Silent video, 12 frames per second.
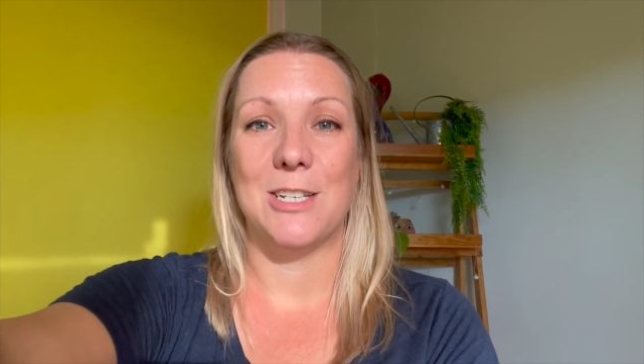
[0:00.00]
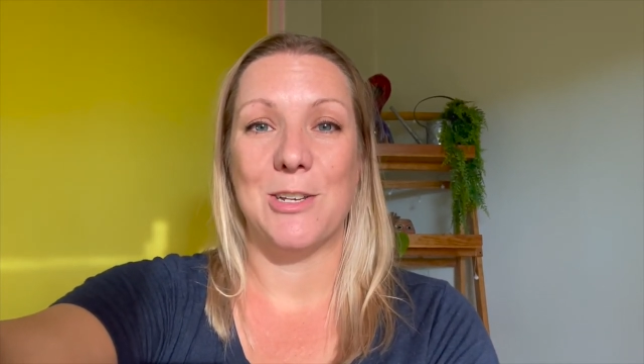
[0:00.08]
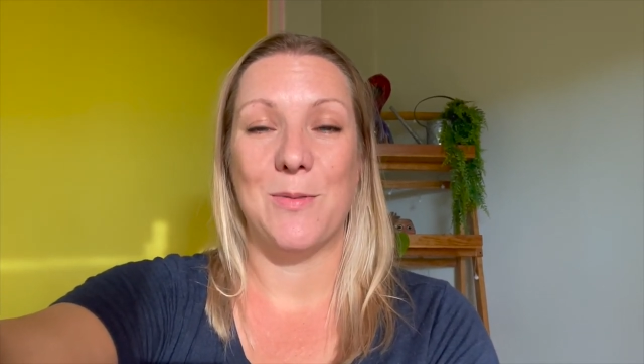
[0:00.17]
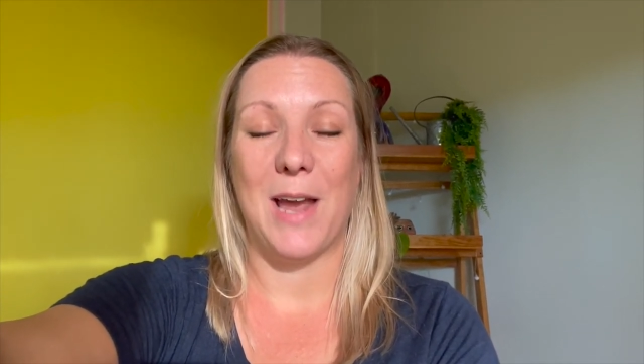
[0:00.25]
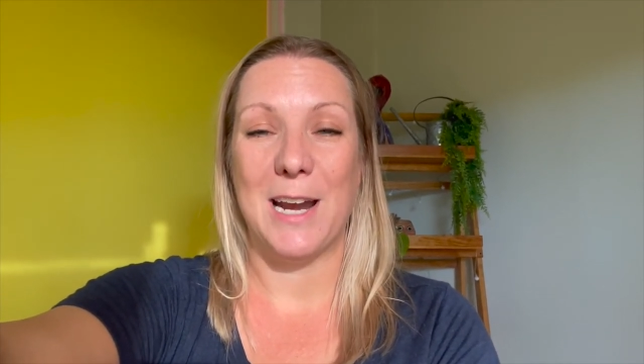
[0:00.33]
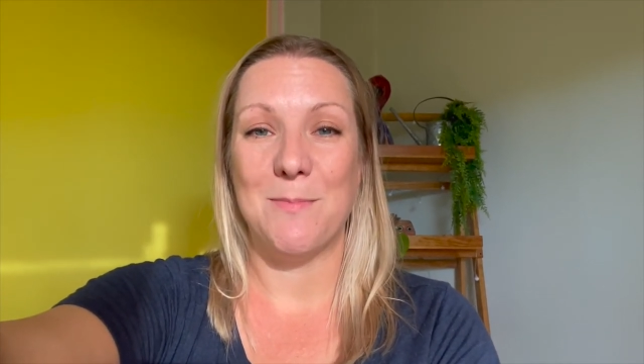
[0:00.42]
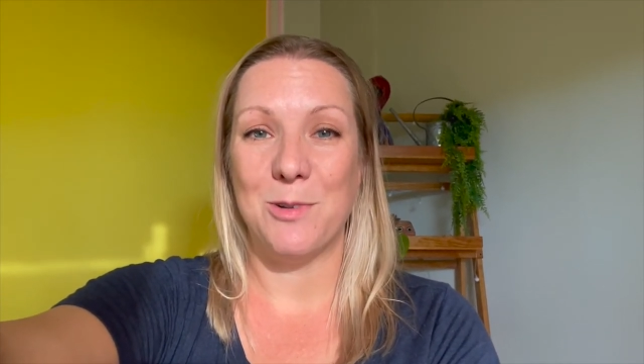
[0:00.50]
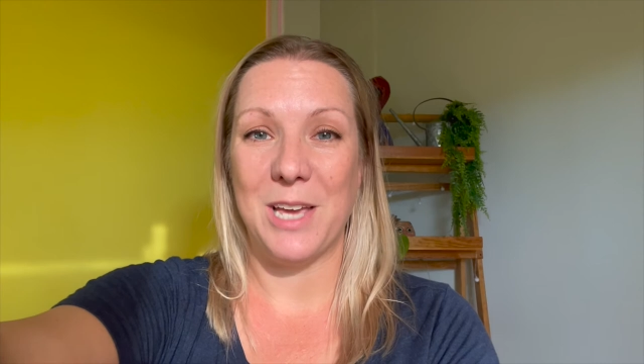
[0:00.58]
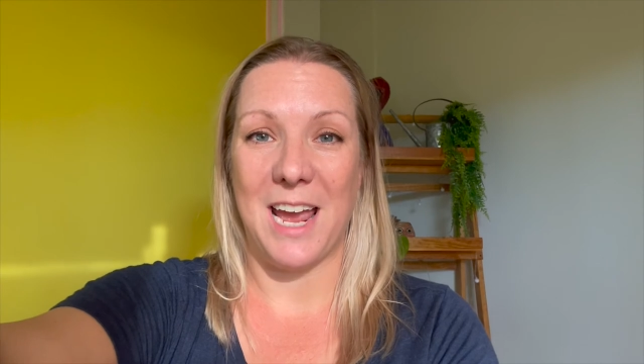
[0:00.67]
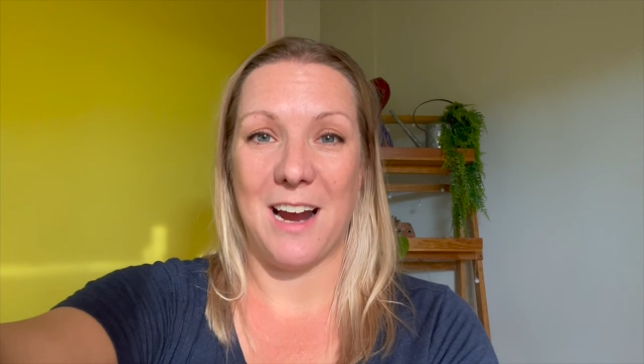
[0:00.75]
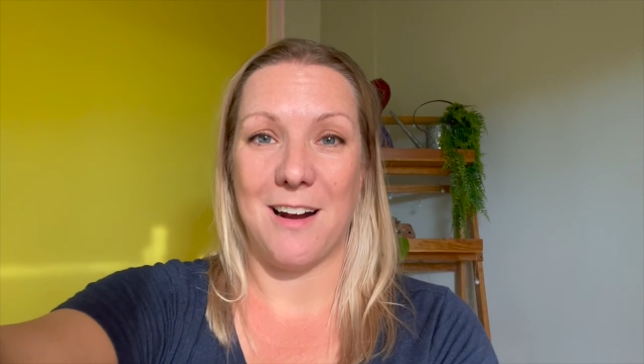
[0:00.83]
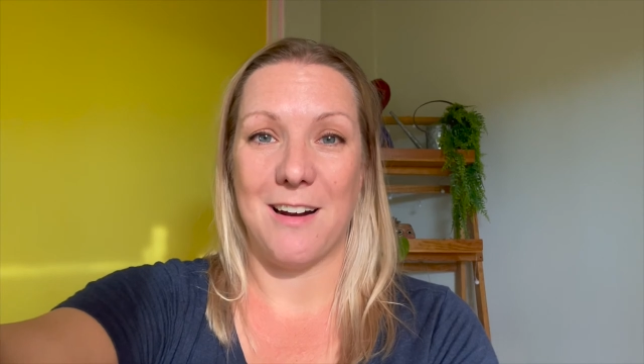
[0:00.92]
to animal
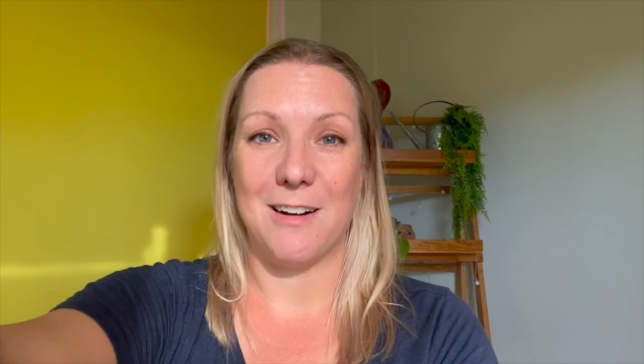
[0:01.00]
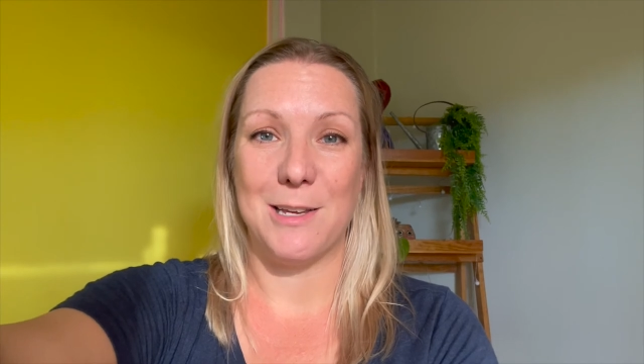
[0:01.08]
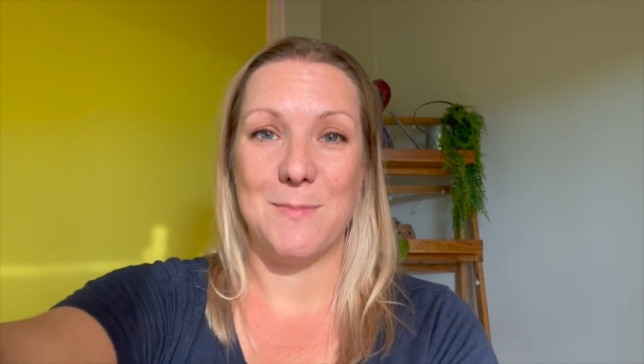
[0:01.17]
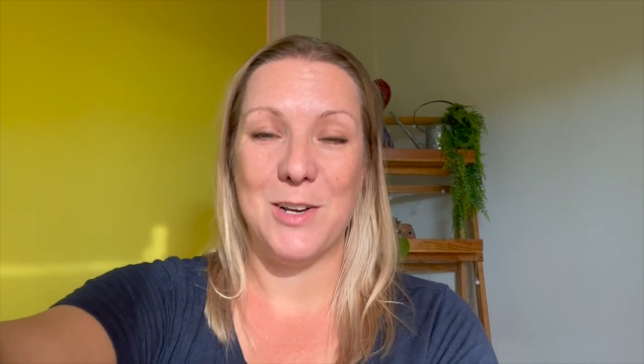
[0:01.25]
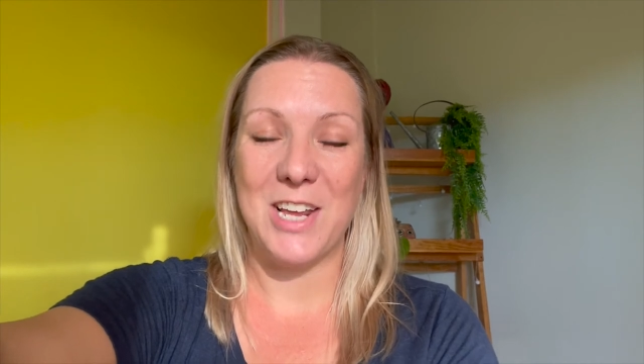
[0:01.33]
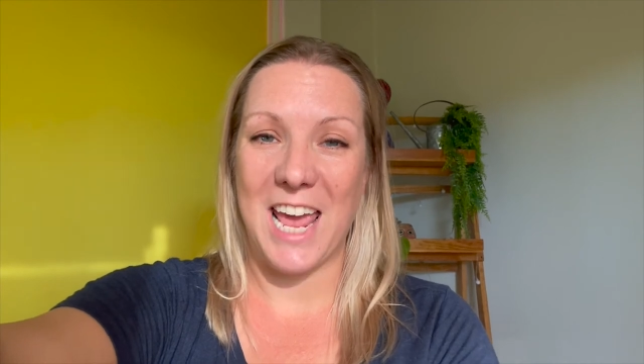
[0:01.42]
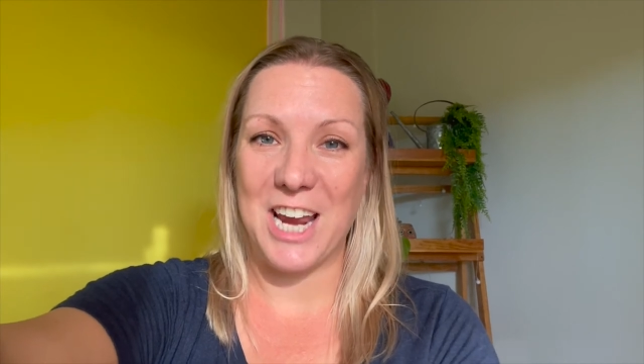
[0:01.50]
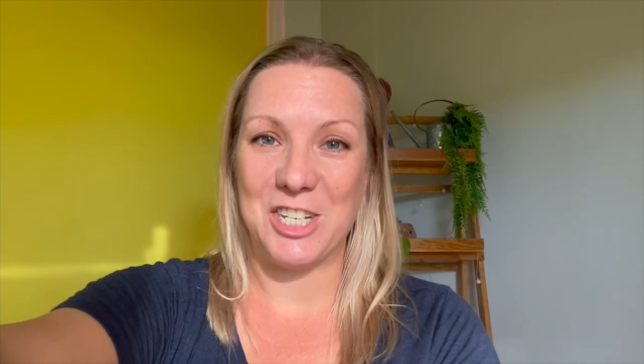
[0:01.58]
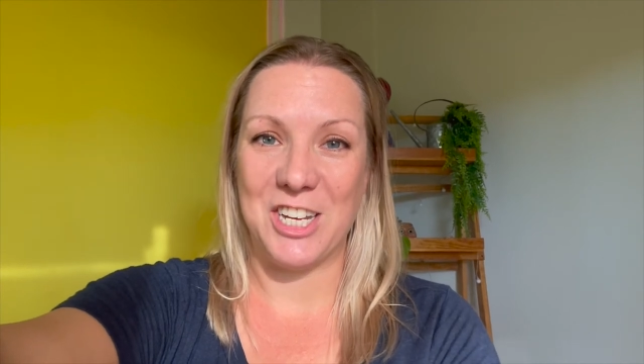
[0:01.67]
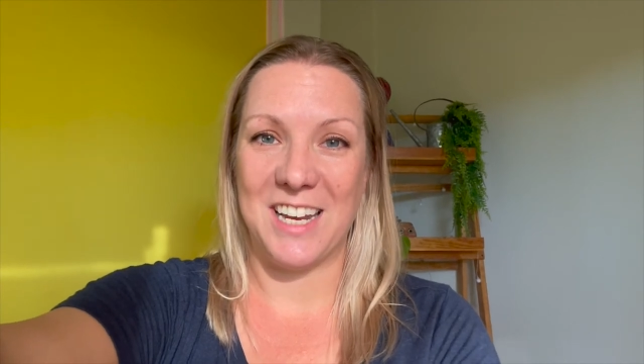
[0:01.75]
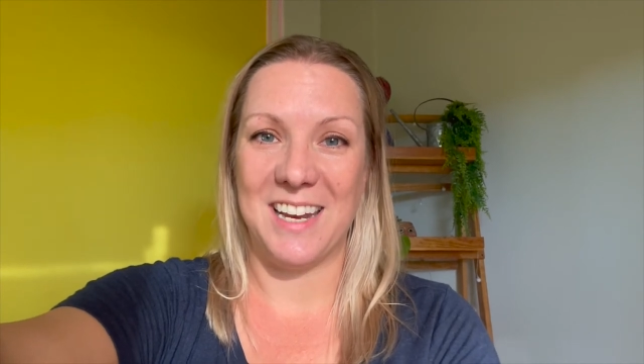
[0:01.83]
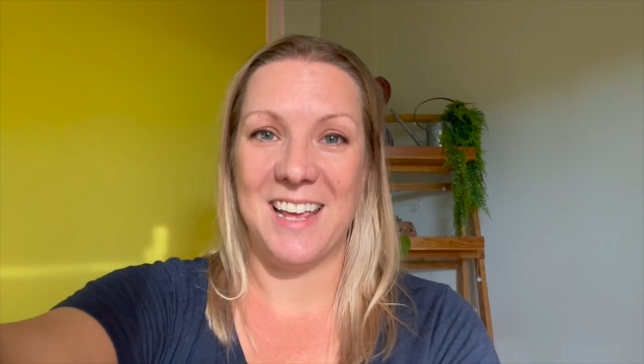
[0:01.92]
care,
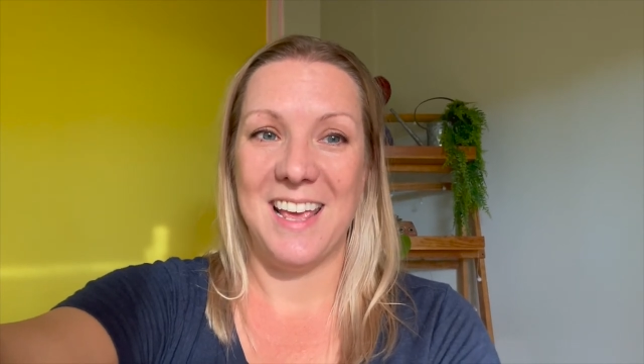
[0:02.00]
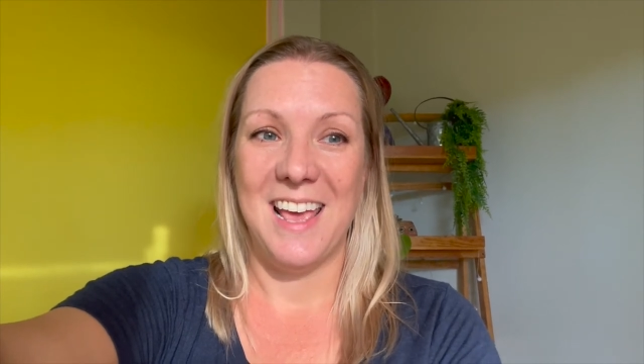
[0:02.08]
communication,